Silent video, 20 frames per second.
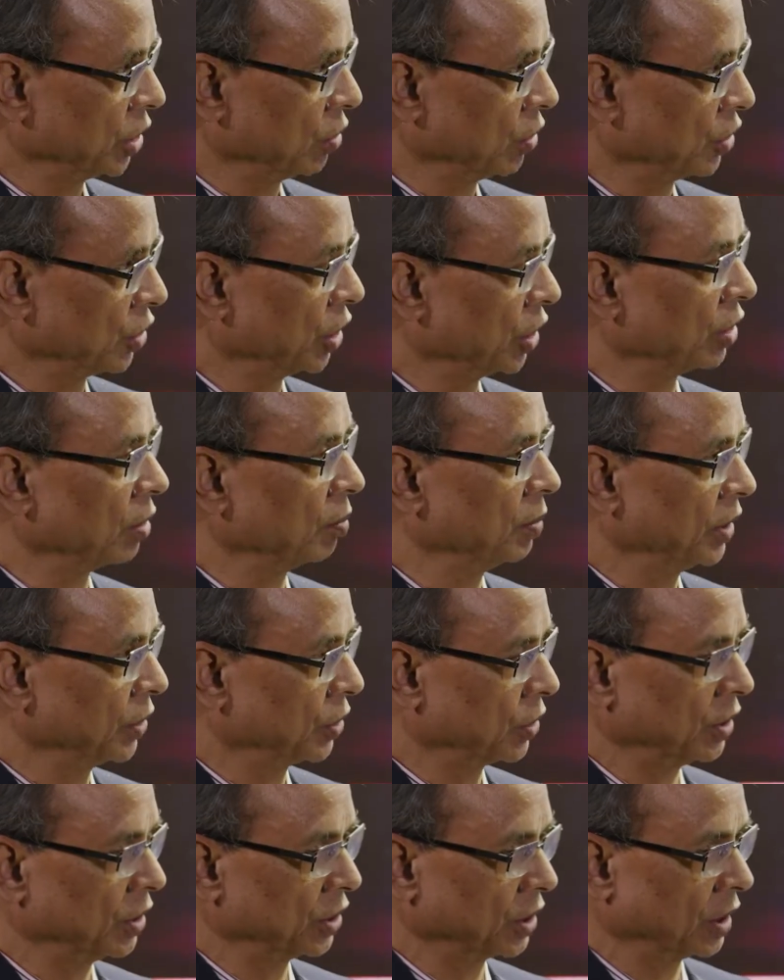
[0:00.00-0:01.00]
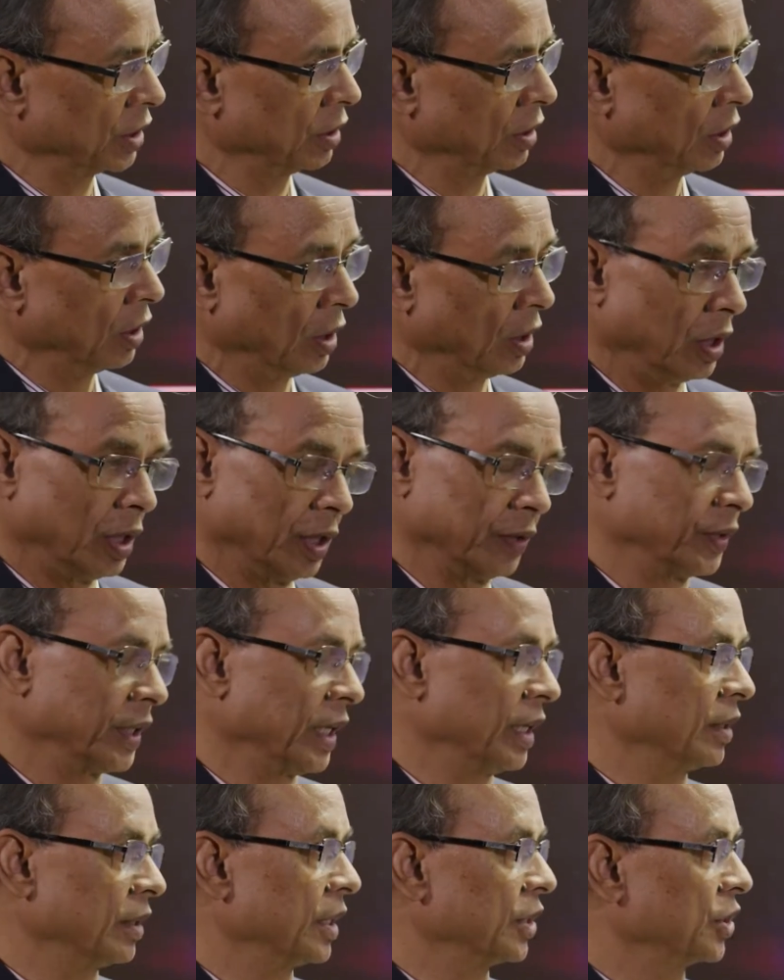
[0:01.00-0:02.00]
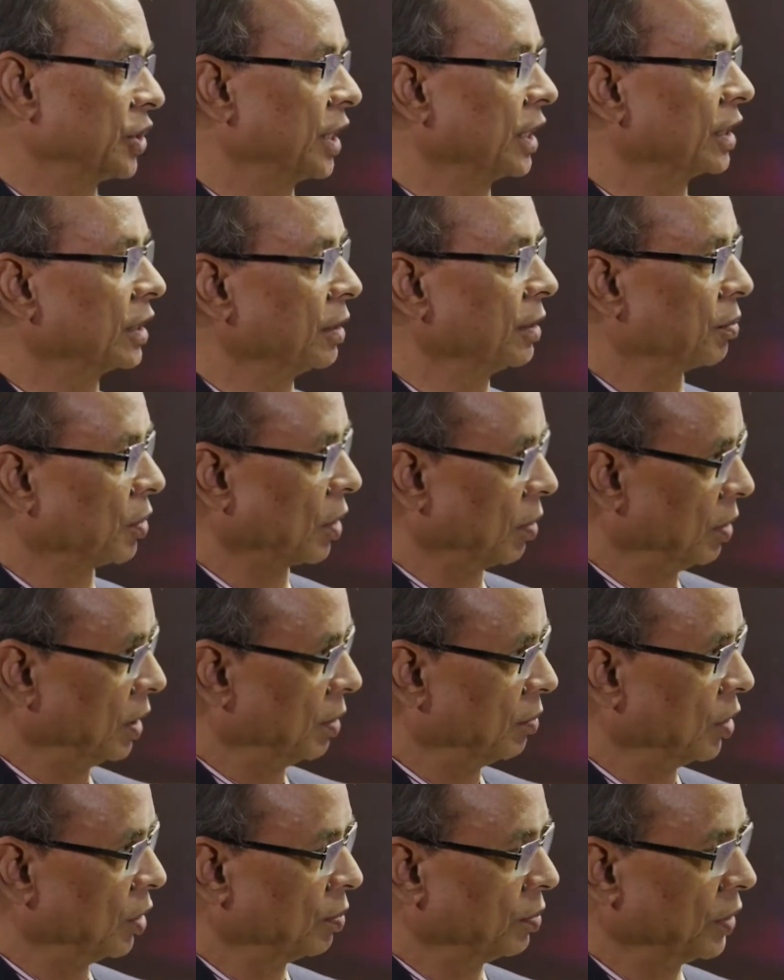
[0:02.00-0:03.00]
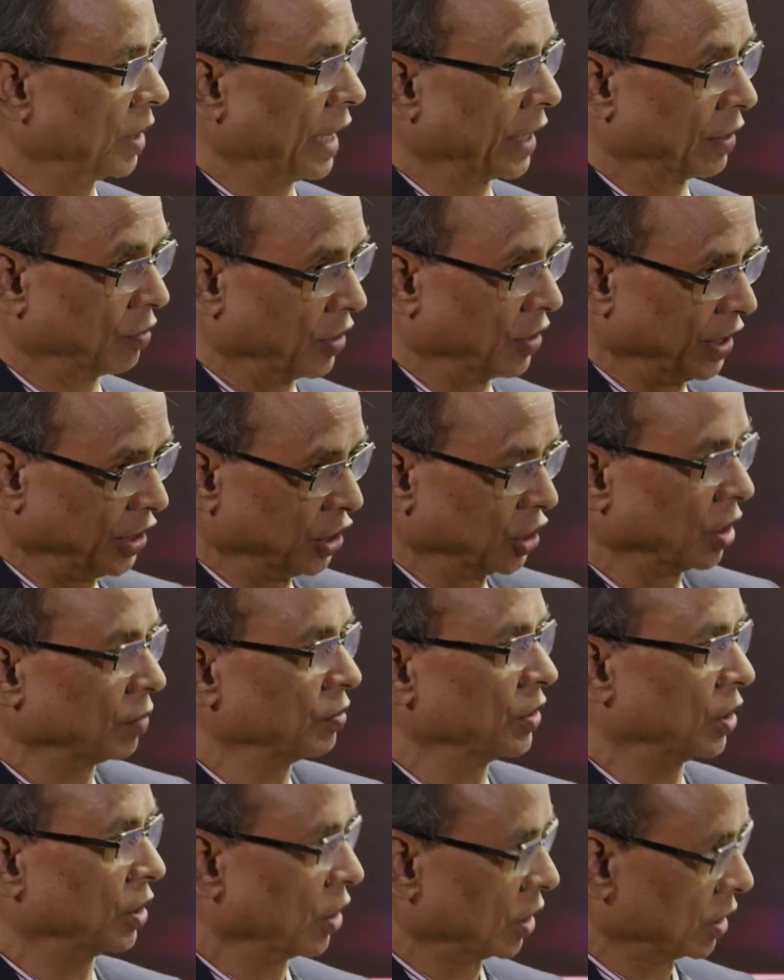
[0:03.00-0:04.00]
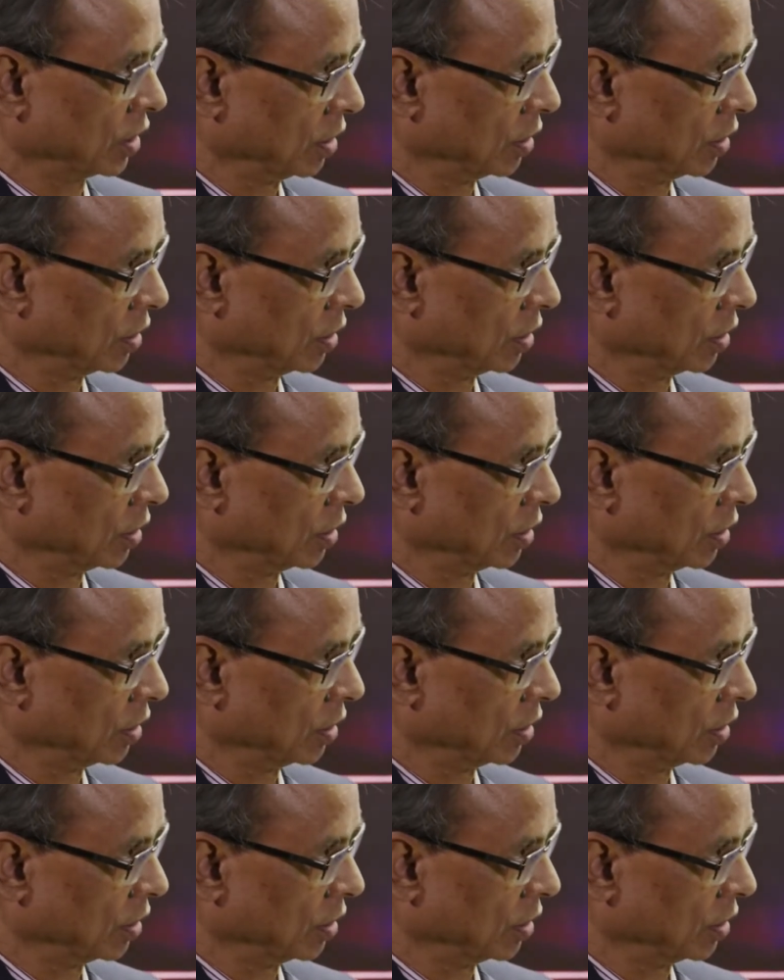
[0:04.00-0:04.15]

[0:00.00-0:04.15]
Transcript: onset of menstruation. Then they seek the problem of advice of the doctor,